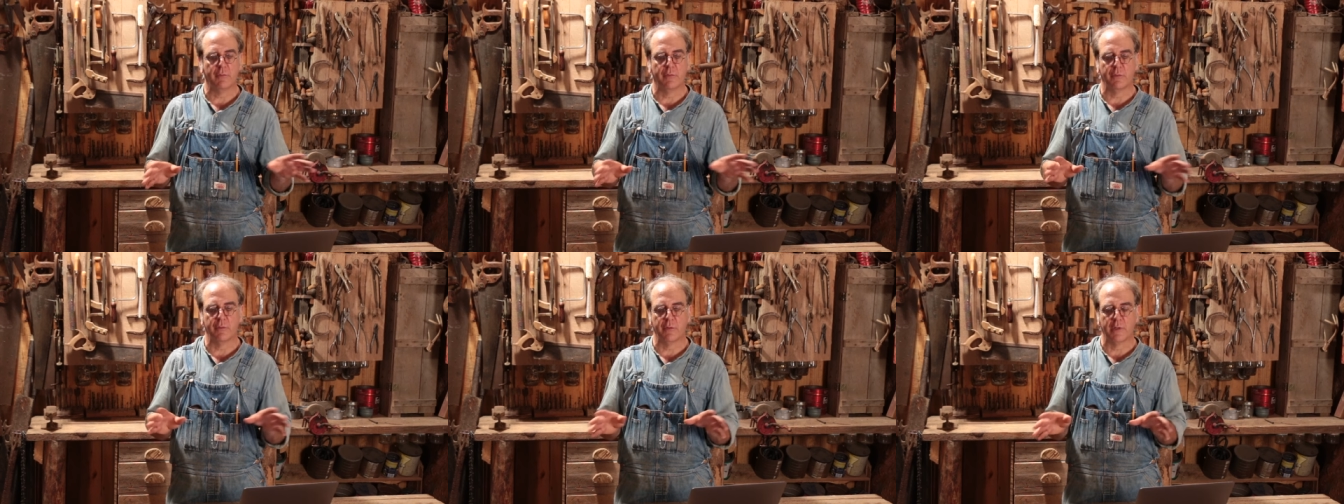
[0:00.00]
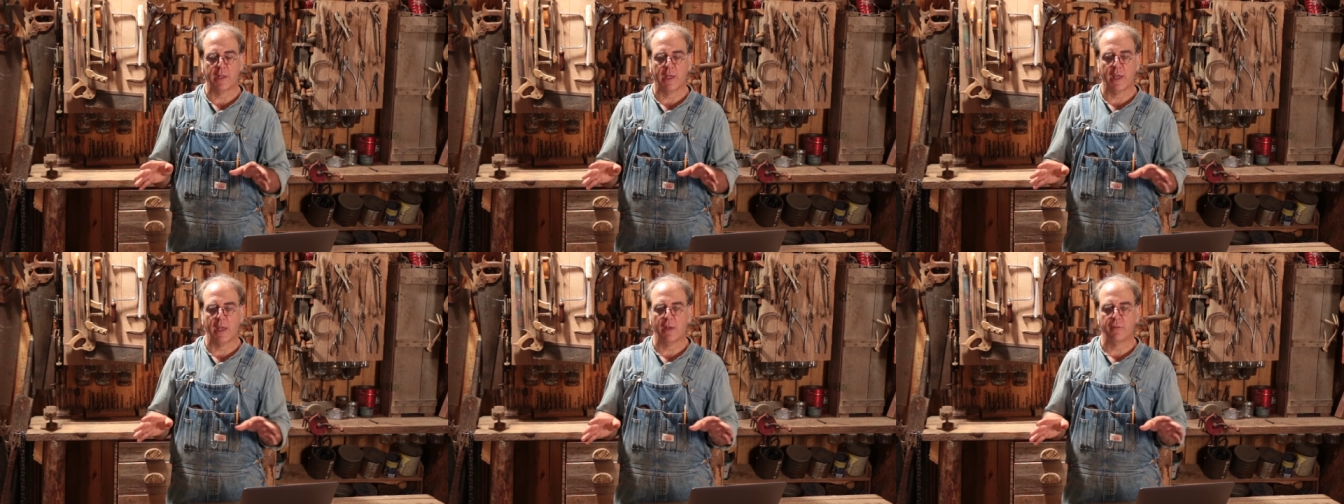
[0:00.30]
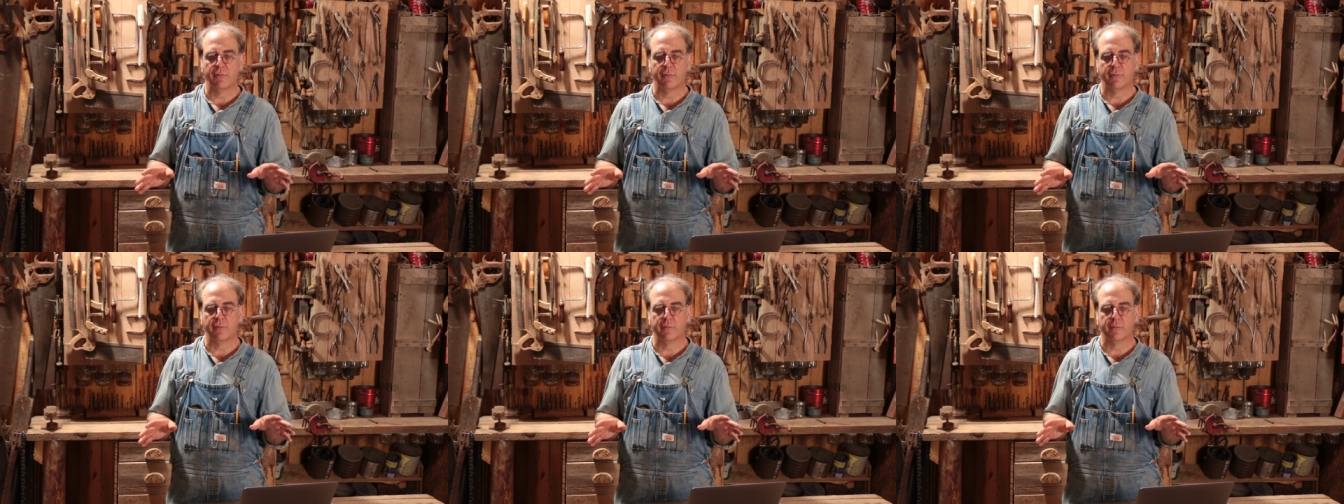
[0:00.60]
If the
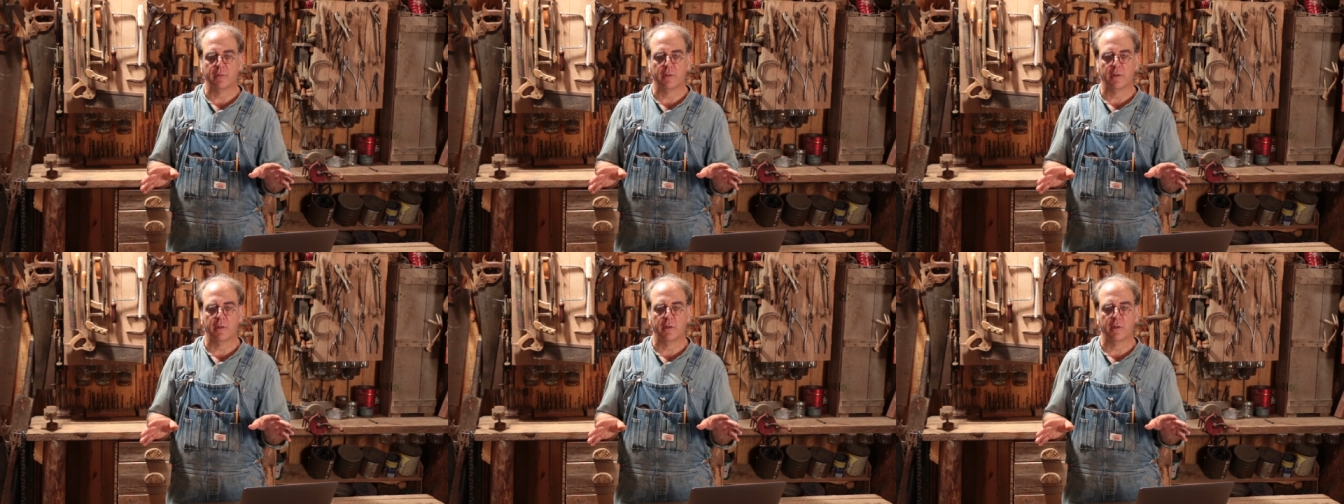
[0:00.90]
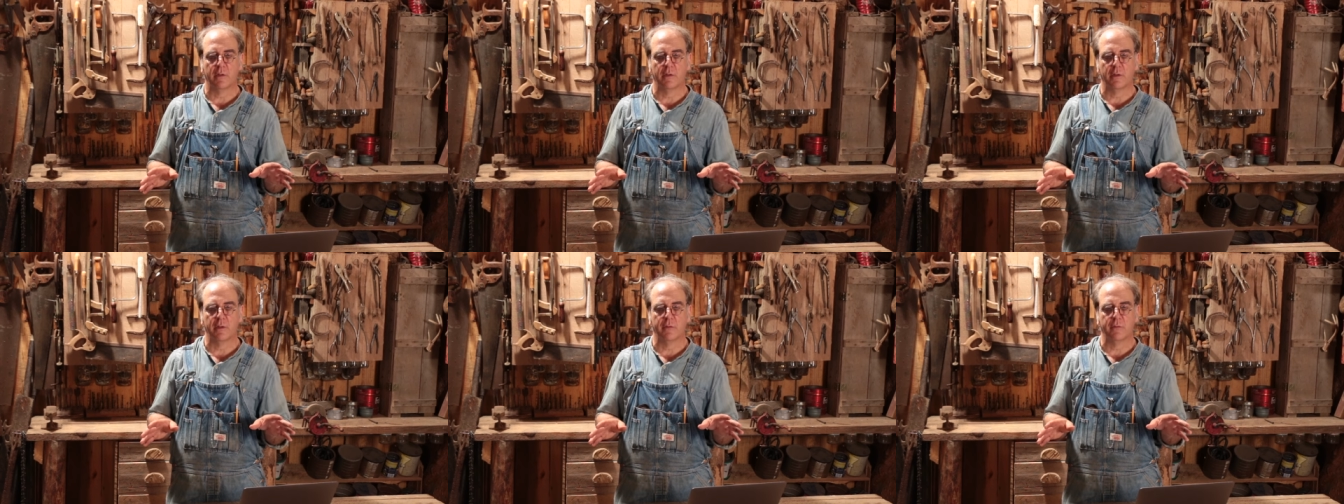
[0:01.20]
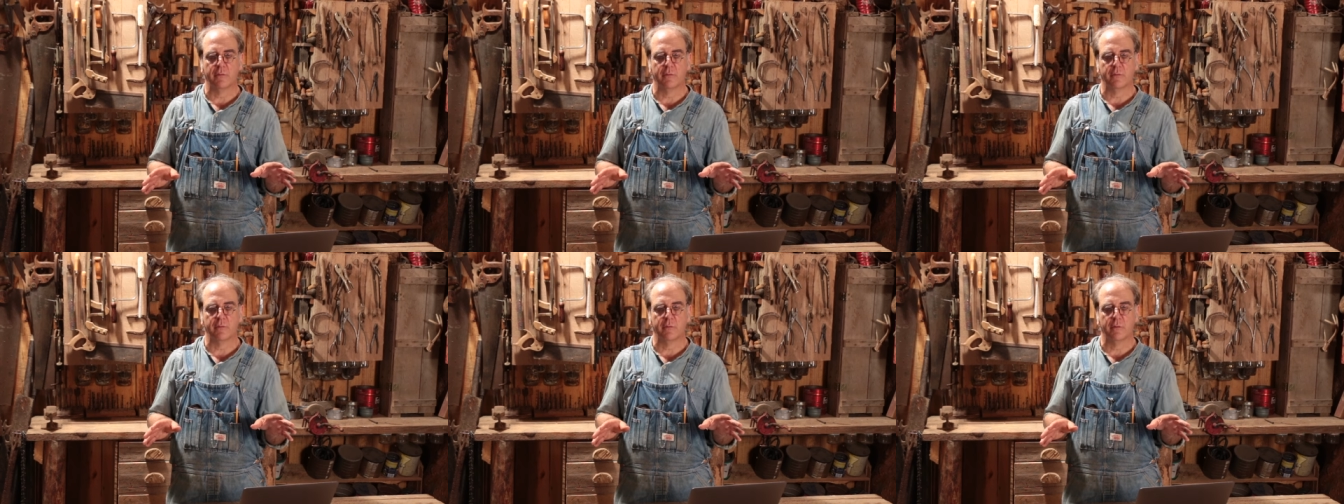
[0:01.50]
calf uh,
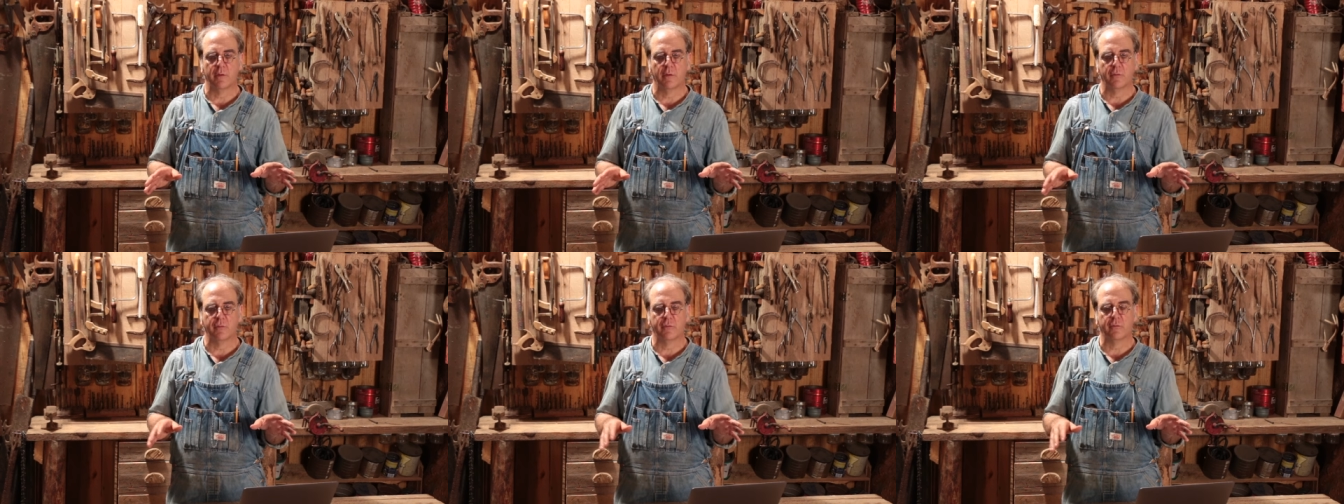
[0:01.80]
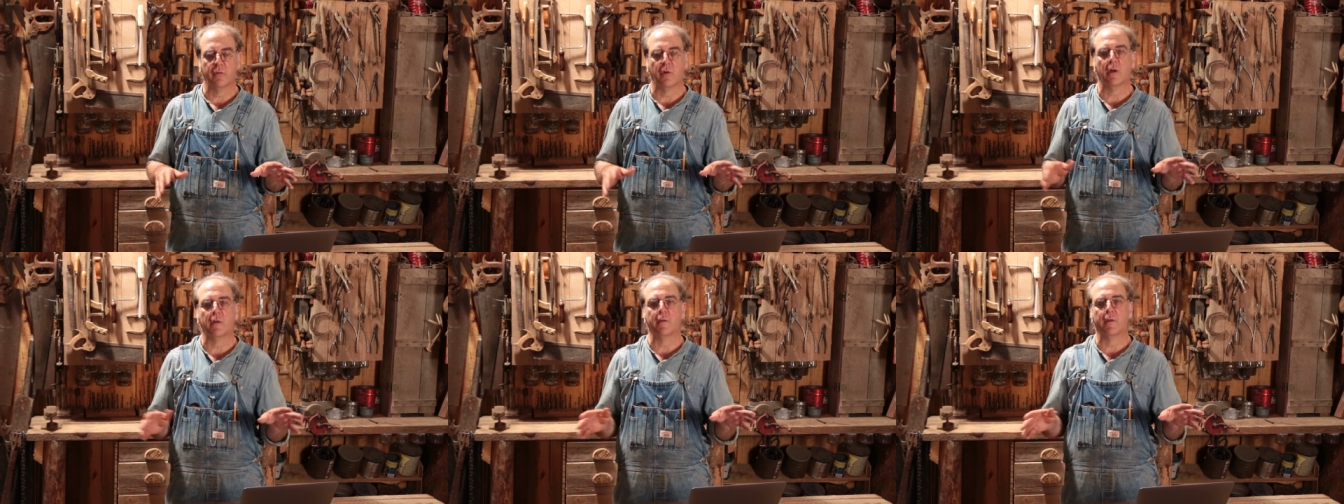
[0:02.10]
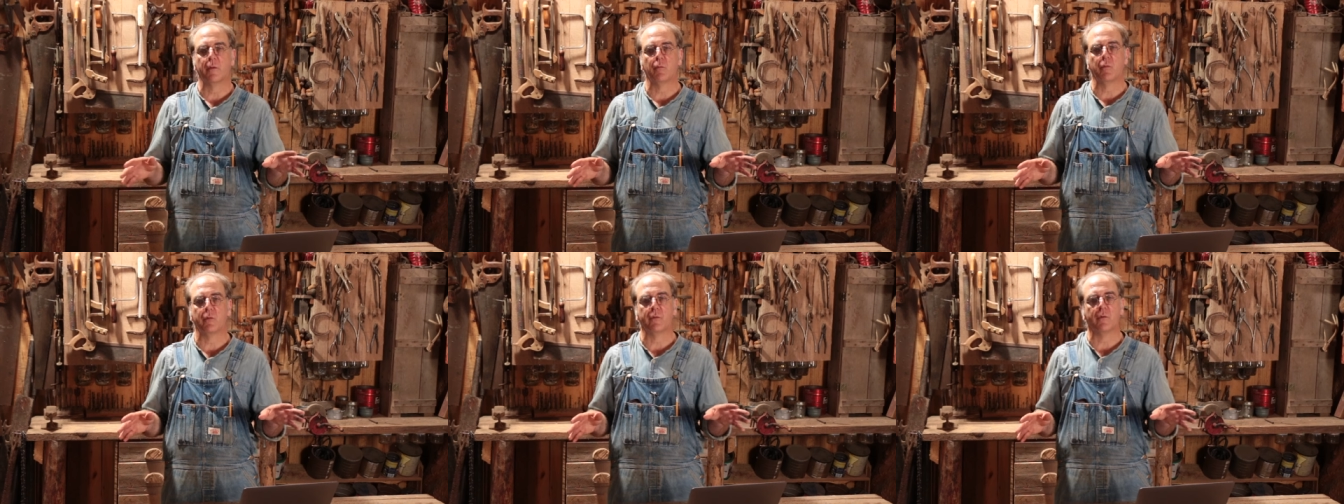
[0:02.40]
is you know
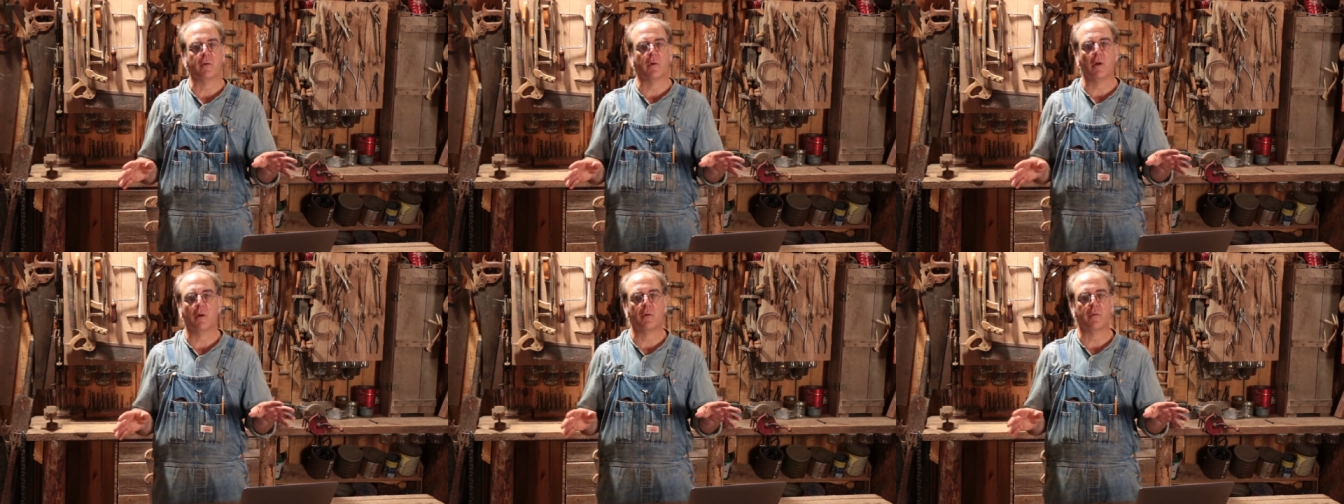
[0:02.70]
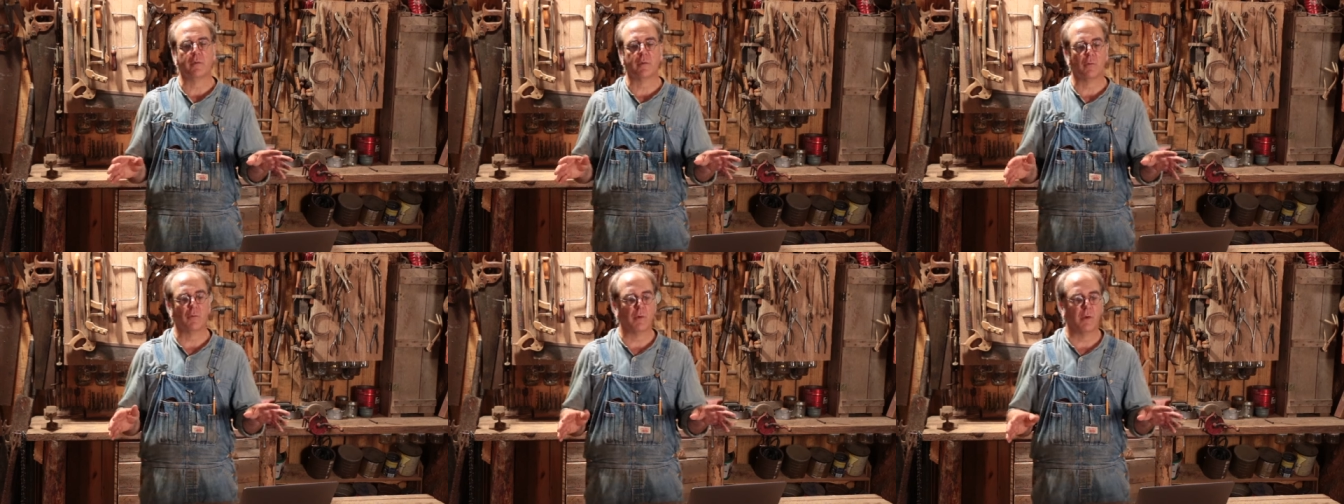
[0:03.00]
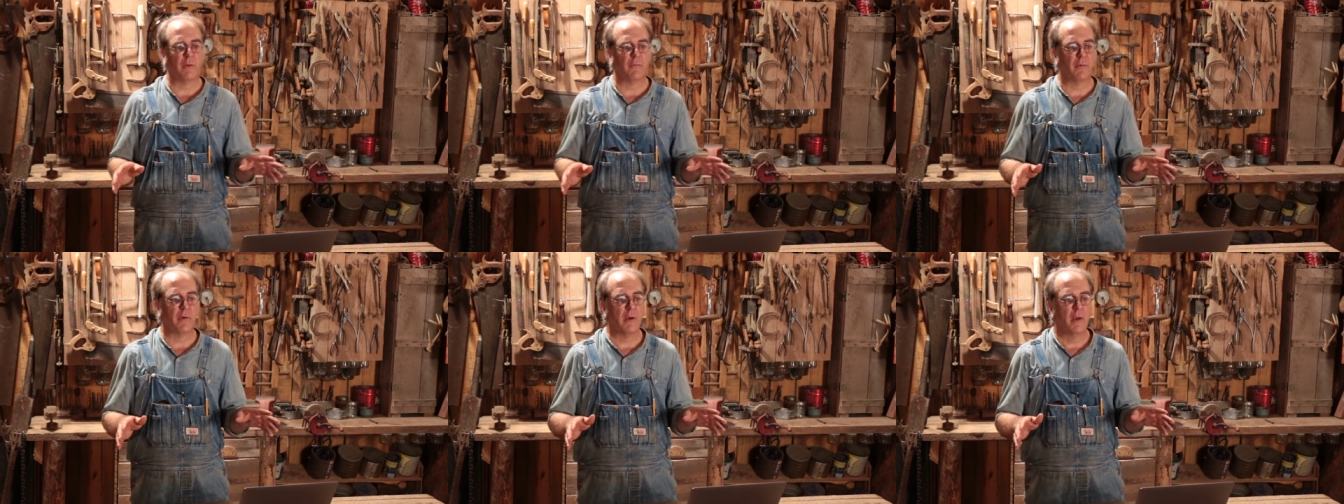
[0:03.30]
struggling with growth or
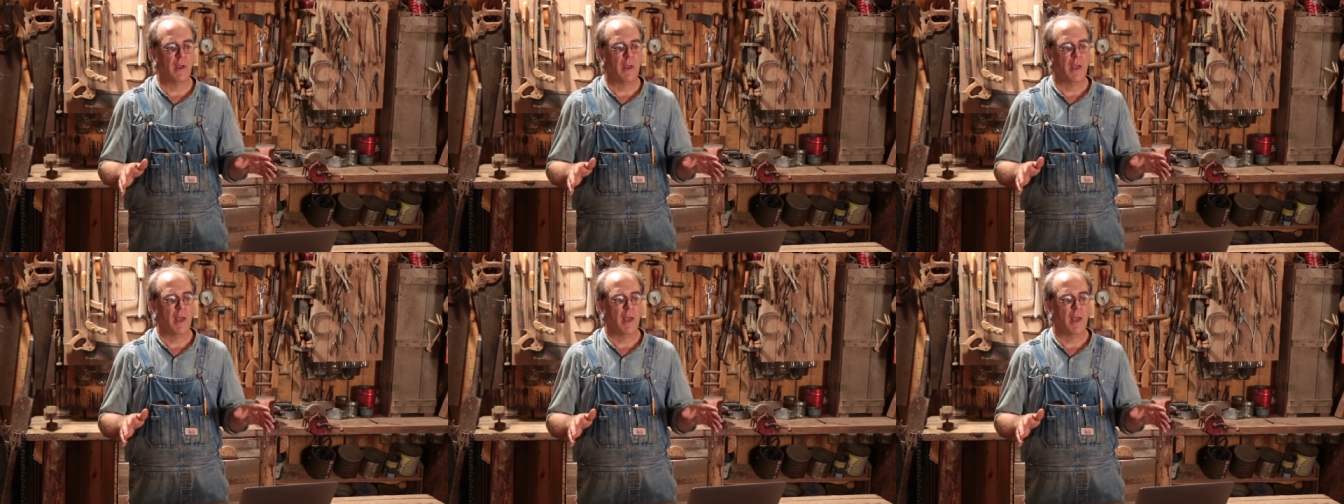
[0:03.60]
whatever,